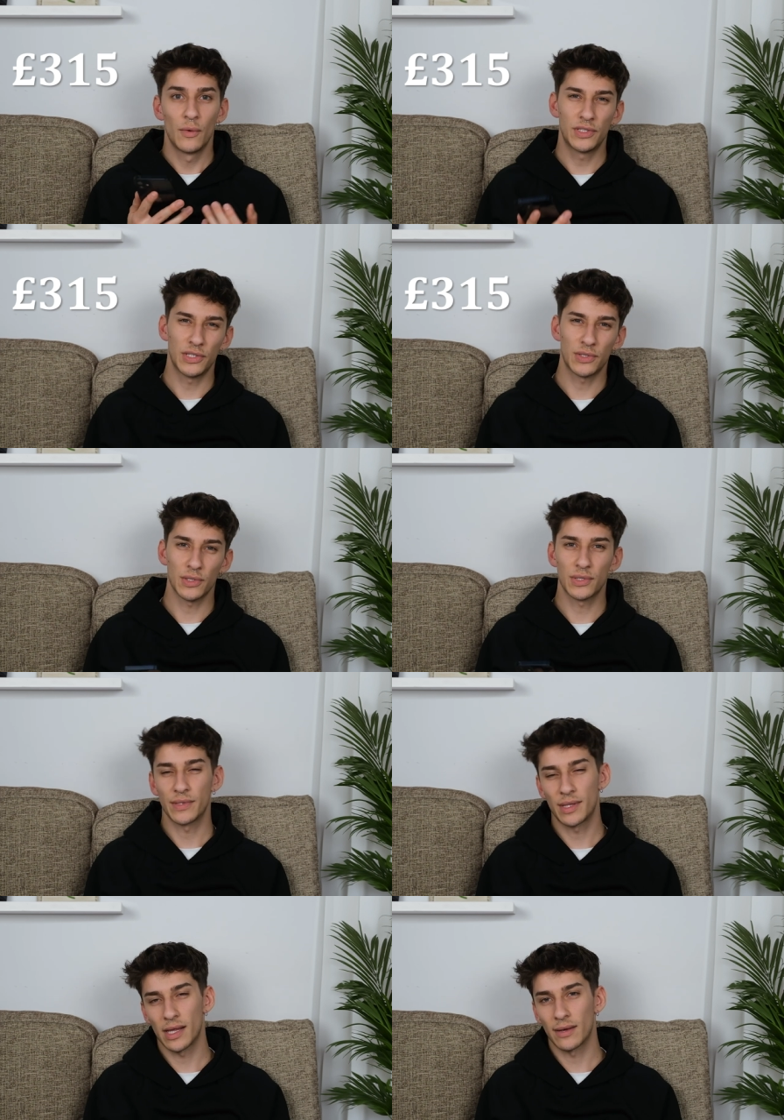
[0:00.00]
Which is also
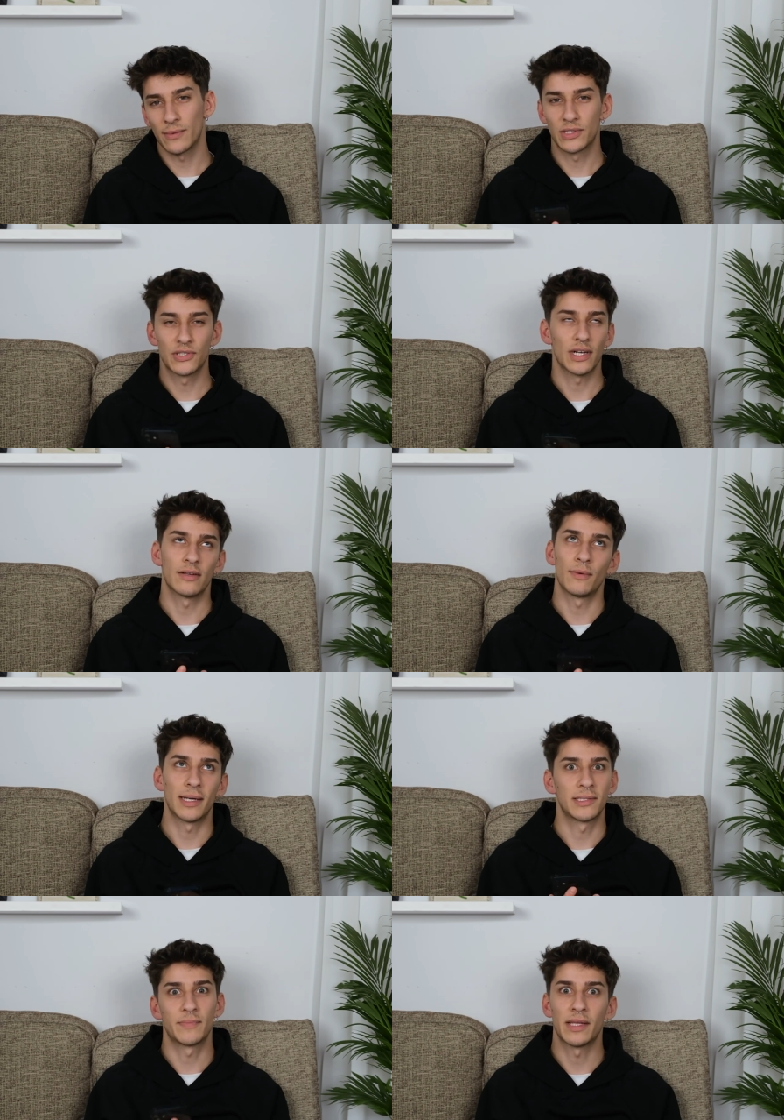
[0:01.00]
a thing which I don't
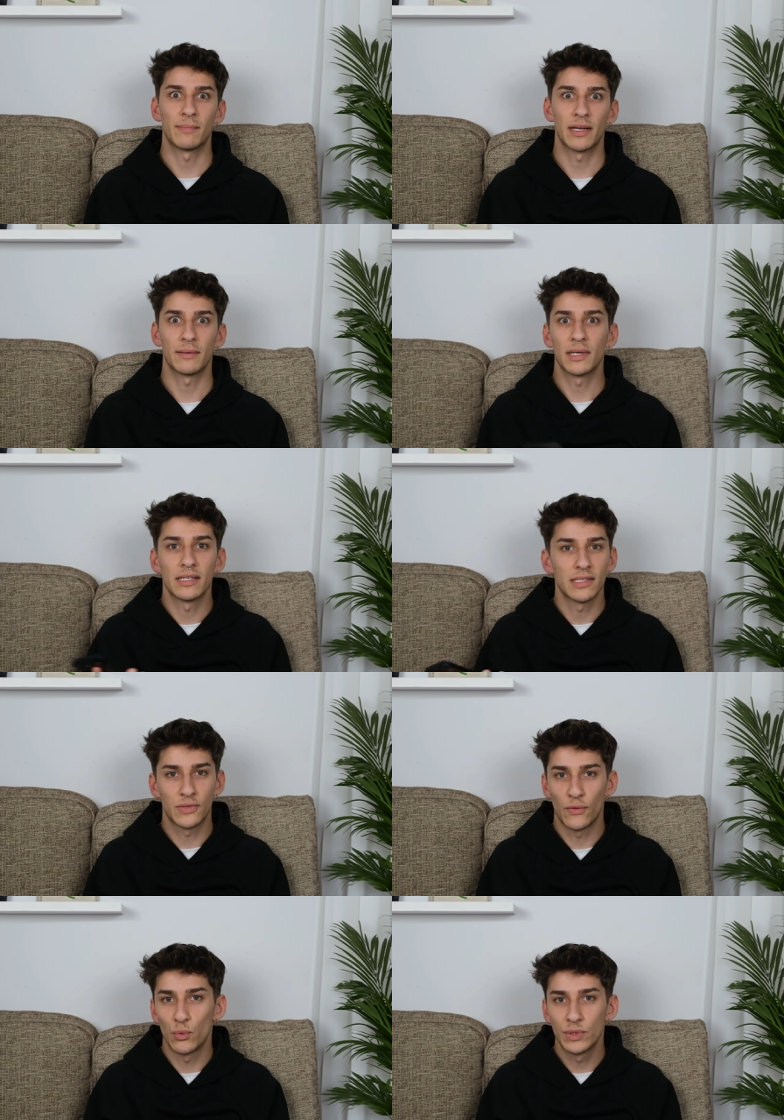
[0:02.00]
mind spending money, because
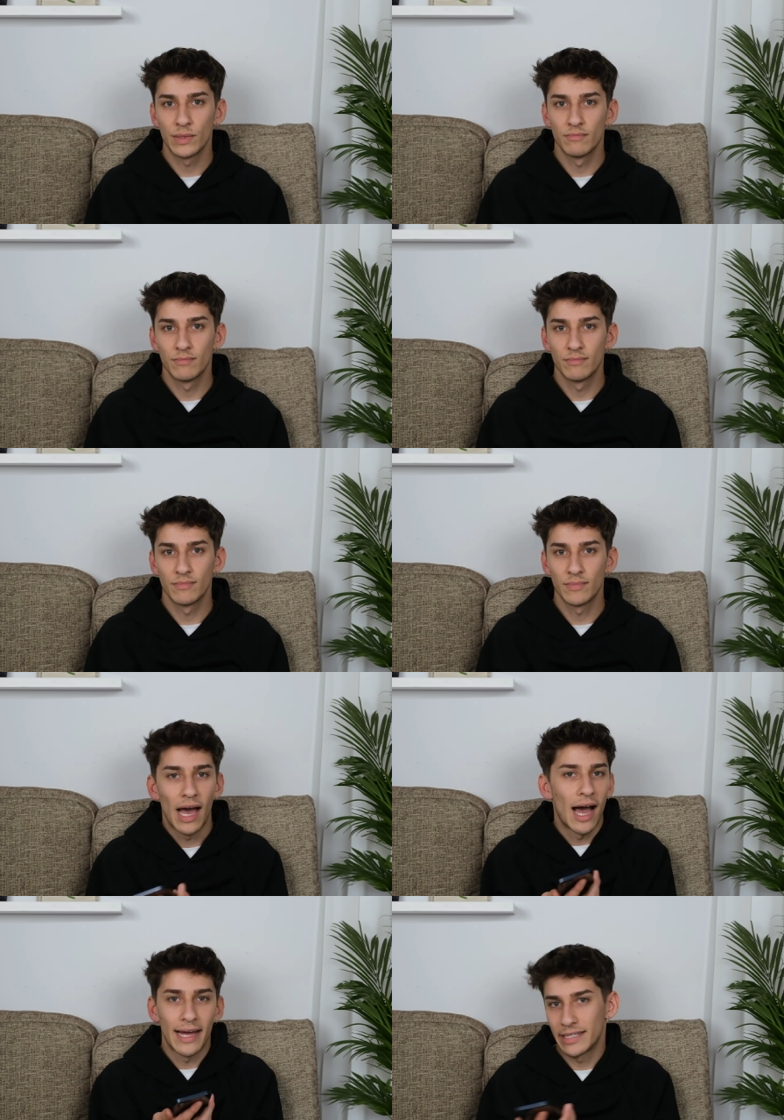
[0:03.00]
it's food.
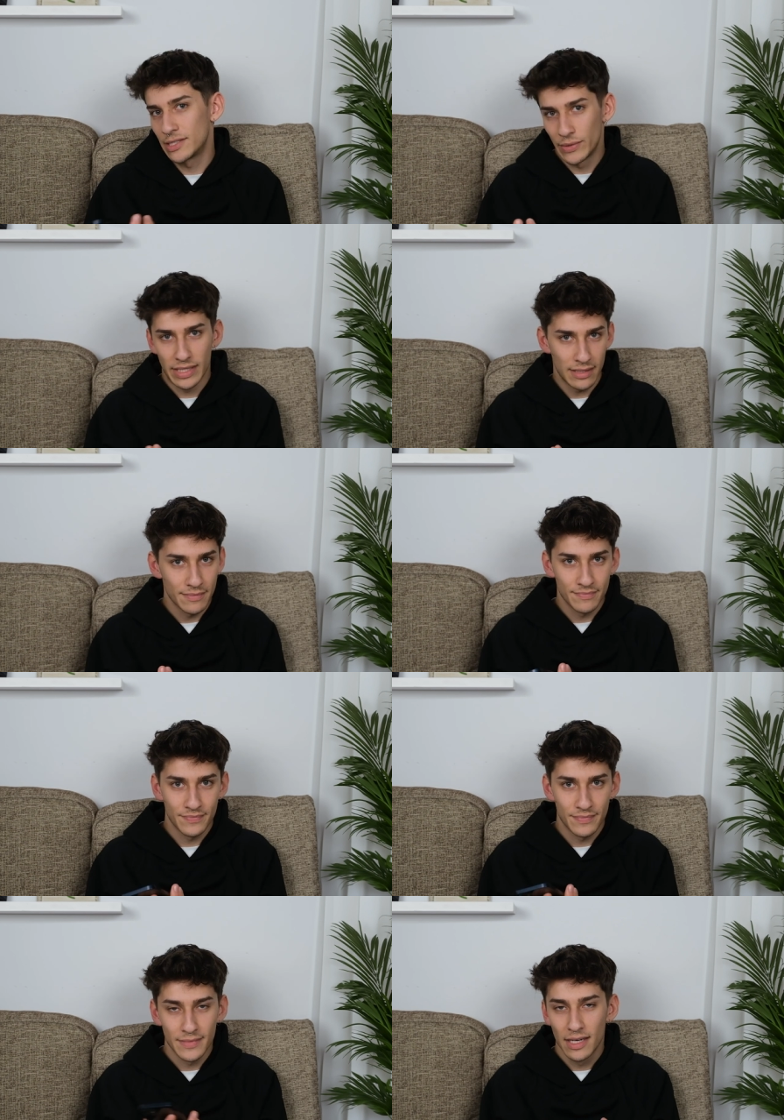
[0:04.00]
I need to eat.
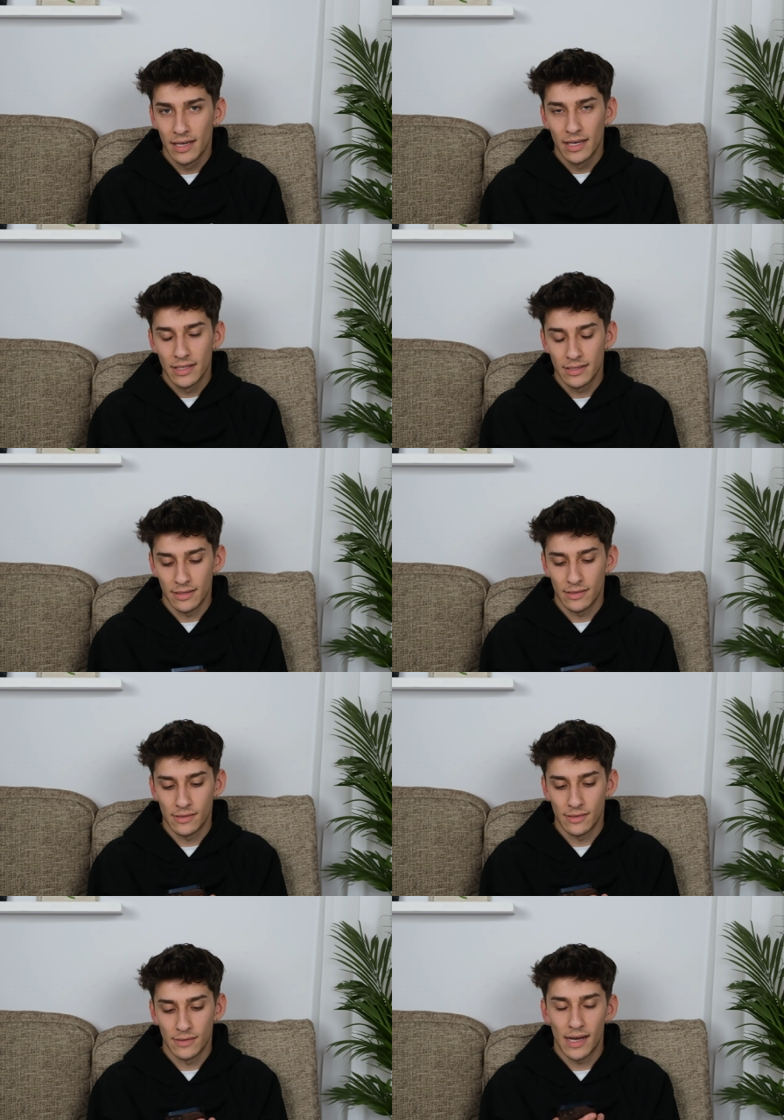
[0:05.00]

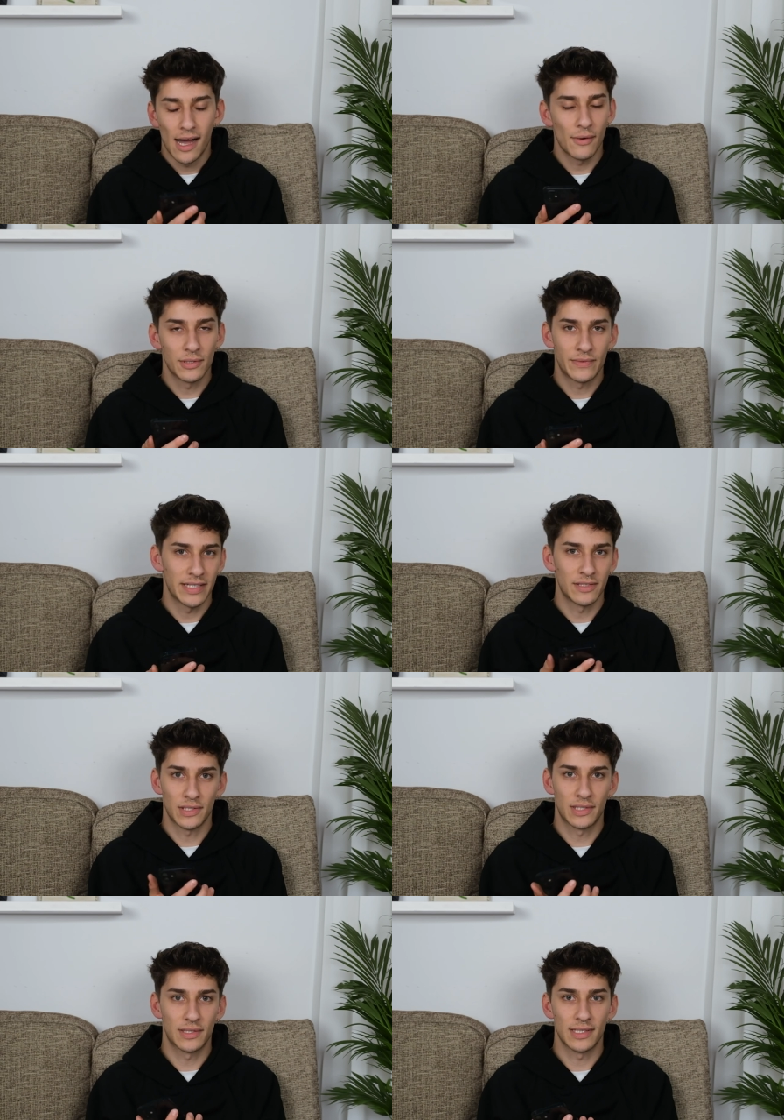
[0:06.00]
So I would rather
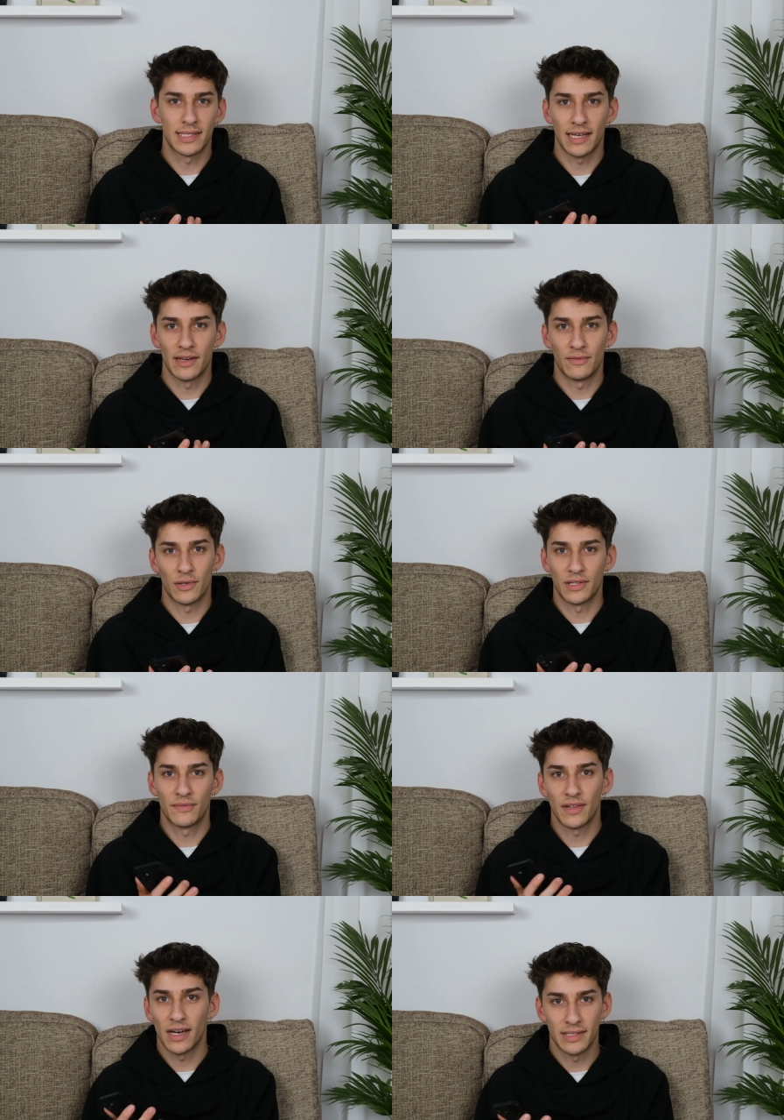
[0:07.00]
just save on the
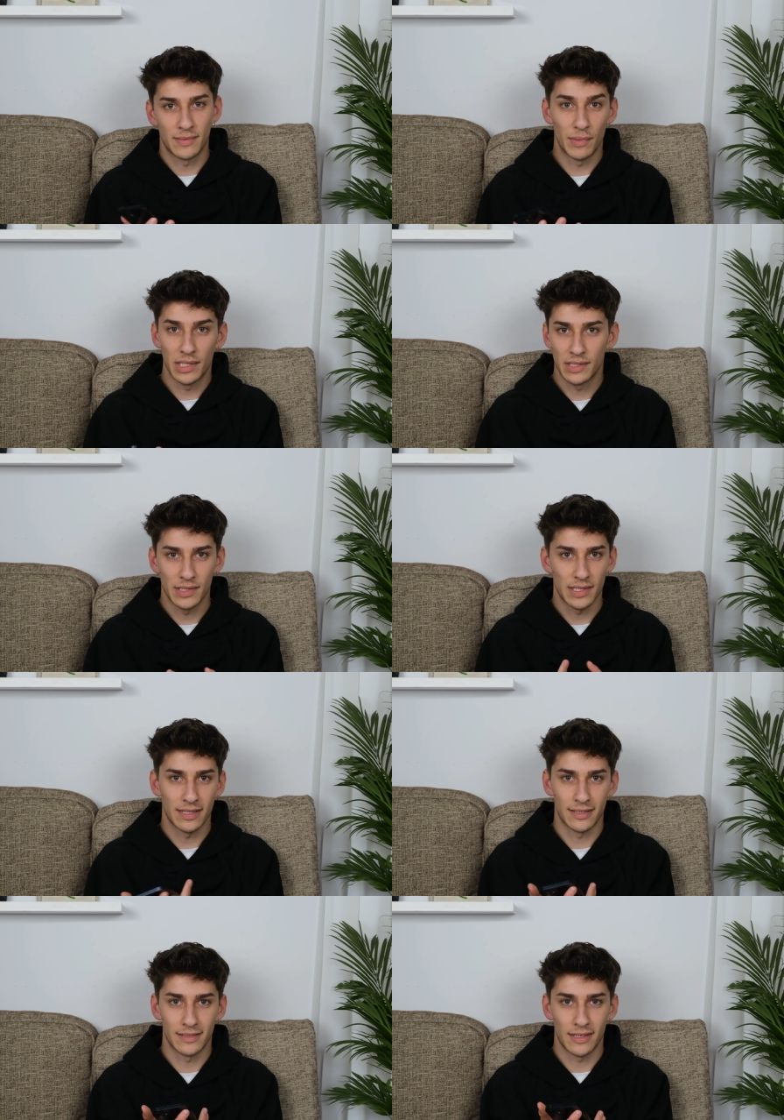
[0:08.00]
flights, buses
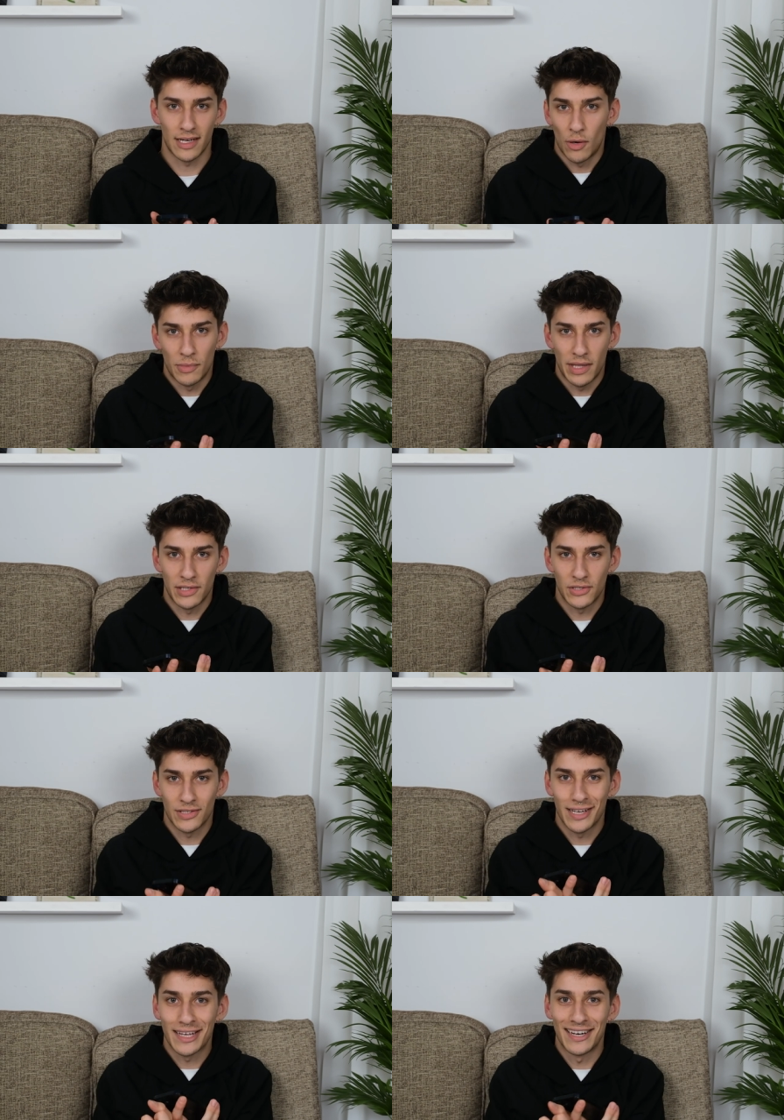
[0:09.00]
and
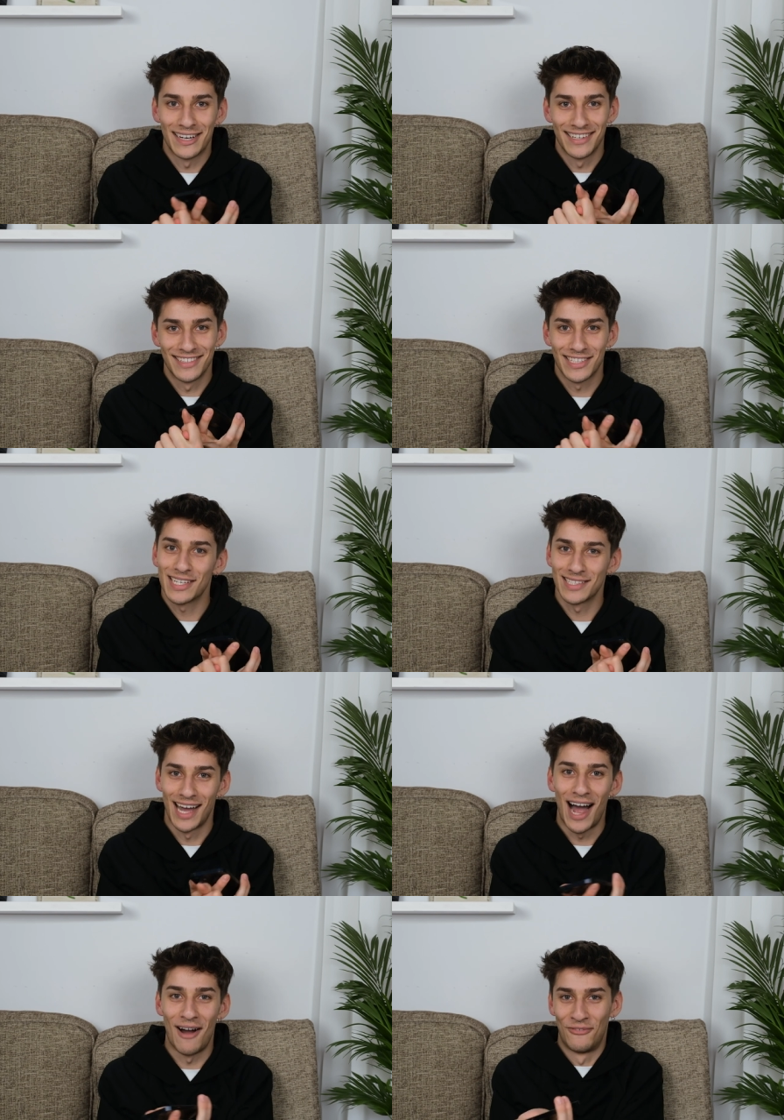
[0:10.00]
accommodation and just
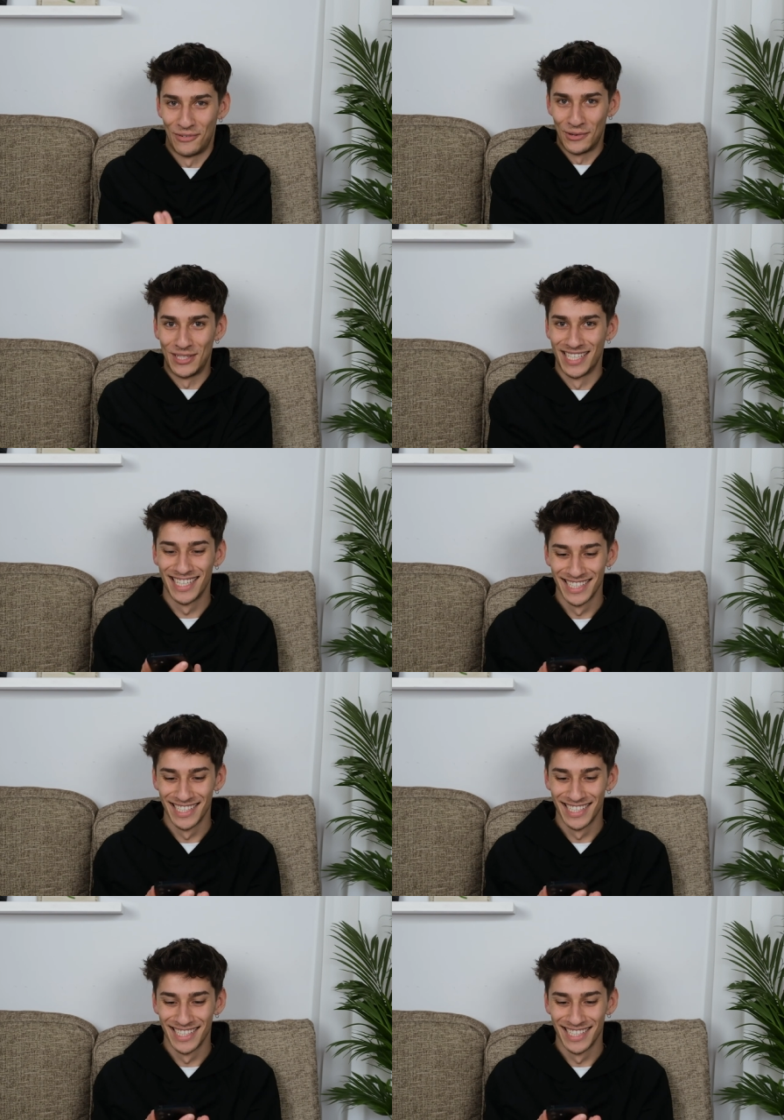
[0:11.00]
have food.